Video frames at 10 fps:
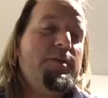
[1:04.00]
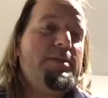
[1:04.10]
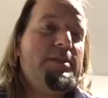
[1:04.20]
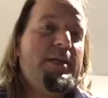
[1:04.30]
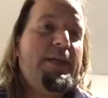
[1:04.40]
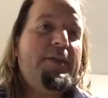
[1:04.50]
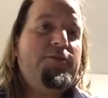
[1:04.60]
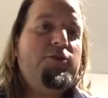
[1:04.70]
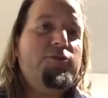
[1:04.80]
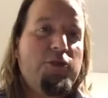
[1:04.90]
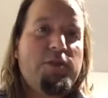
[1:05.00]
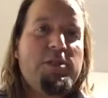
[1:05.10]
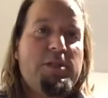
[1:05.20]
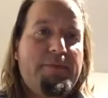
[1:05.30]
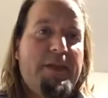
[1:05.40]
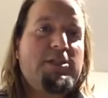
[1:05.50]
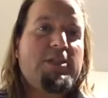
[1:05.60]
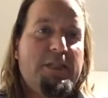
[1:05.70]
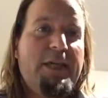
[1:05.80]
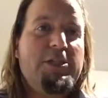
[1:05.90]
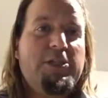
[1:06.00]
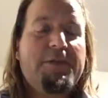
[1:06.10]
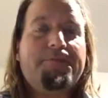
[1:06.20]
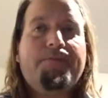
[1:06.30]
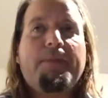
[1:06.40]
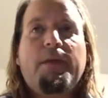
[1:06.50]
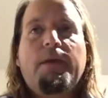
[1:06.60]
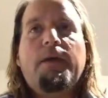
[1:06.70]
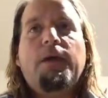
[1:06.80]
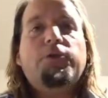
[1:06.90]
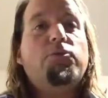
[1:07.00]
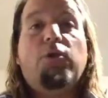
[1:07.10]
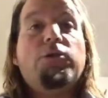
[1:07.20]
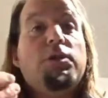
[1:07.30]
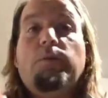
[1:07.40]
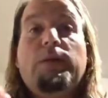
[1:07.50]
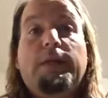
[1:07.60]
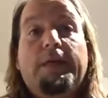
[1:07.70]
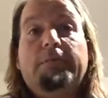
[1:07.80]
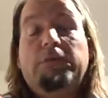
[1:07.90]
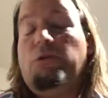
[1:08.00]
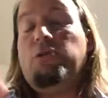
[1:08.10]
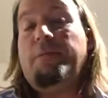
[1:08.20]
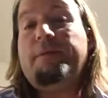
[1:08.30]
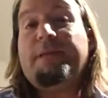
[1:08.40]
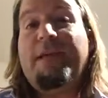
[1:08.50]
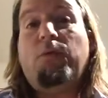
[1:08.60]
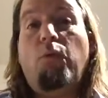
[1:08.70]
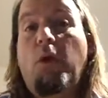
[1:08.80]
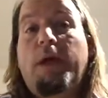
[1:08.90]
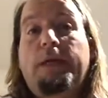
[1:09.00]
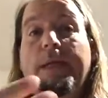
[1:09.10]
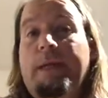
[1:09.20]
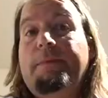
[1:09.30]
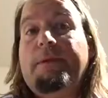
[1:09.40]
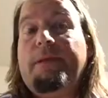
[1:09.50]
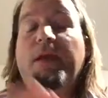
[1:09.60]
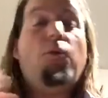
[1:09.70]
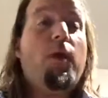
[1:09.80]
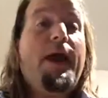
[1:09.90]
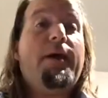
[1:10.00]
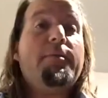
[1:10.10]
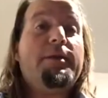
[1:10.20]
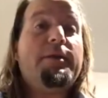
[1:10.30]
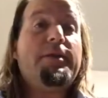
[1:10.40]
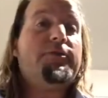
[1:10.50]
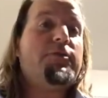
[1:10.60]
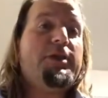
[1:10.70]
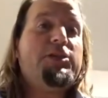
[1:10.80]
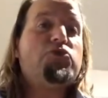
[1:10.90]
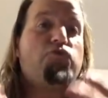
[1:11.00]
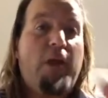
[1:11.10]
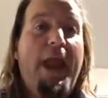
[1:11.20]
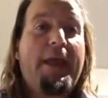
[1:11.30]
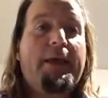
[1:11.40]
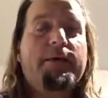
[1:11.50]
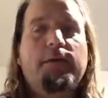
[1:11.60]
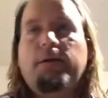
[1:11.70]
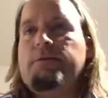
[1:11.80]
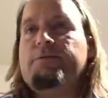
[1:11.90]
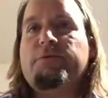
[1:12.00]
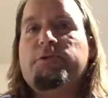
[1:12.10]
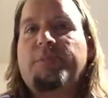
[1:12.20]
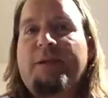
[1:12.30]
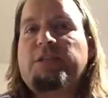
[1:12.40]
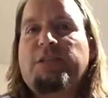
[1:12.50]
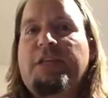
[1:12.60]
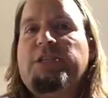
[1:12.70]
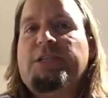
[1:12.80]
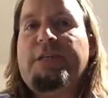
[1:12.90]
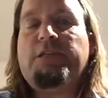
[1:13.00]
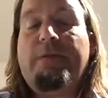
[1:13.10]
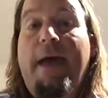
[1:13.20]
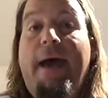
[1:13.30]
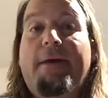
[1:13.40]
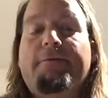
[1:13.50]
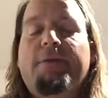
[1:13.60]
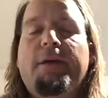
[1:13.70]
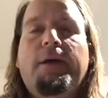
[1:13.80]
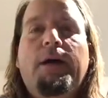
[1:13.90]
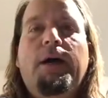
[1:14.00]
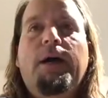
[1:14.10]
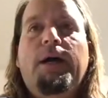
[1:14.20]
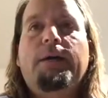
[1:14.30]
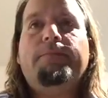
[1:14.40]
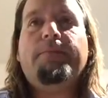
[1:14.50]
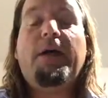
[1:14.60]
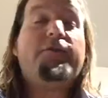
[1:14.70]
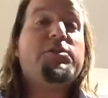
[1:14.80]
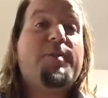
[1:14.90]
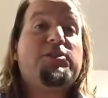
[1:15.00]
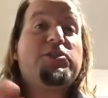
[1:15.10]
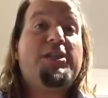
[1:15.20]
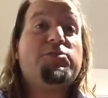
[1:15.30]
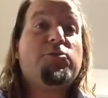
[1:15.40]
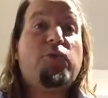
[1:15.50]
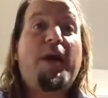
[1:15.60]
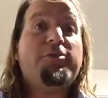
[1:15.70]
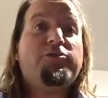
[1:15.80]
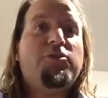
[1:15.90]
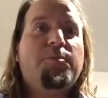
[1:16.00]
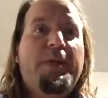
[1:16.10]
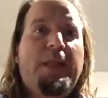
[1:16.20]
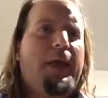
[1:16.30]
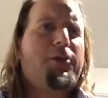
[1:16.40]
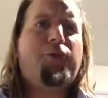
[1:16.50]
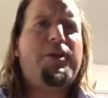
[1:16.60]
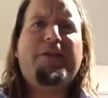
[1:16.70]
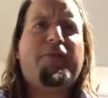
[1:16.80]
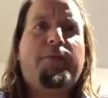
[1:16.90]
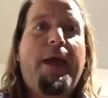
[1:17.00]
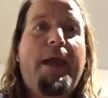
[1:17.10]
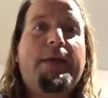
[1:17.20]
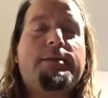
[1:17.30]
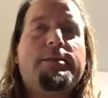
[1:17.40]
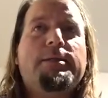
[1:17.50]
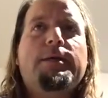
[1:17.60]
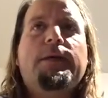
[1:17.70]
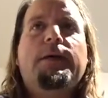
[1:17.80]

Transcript: means that if you do a specialization, you only be able to get one inability and one out ability for each rank of specialization that you have. Now, if the specialization requires you to be like 3 different ranks